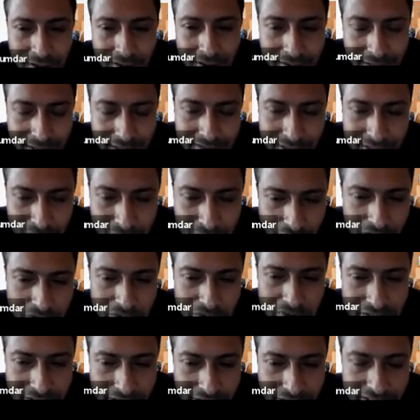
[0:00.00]
Rather, what
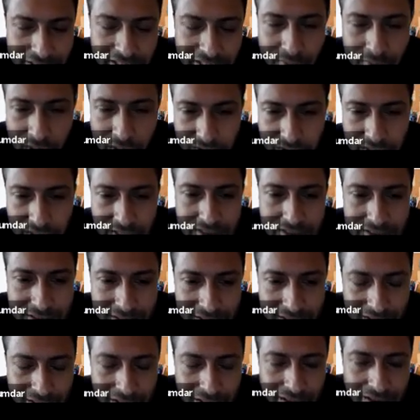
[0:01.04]
one thinks about is,
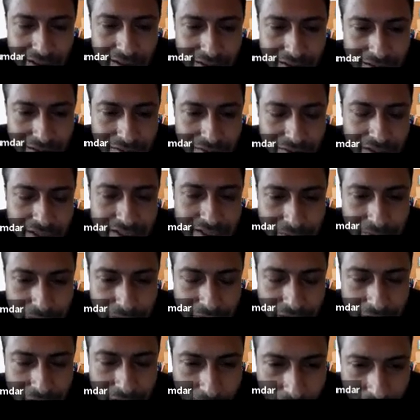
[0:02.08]
well, it's a
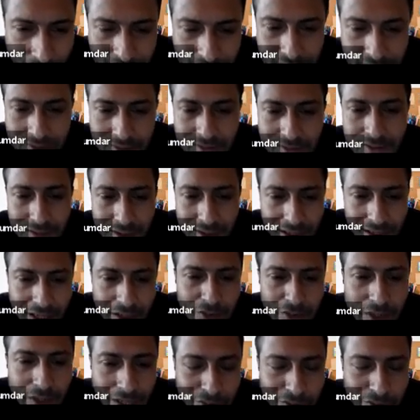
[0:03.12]
big one. How
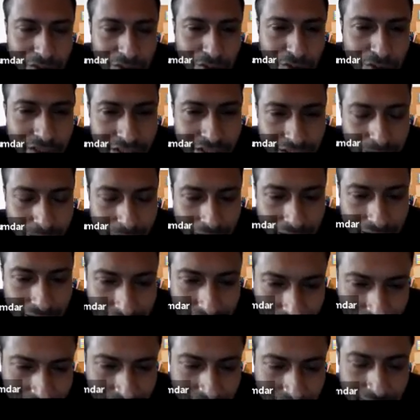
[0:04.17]
can we do it in
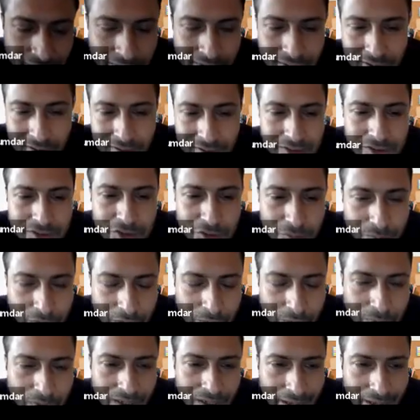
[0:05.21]
parallel? So
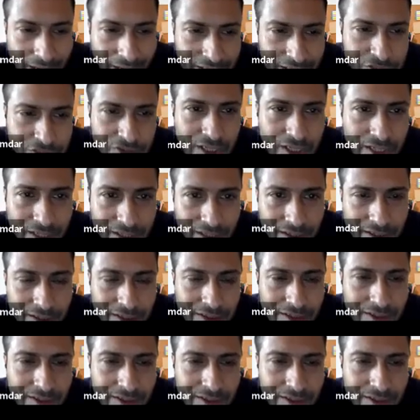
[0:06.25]
people actually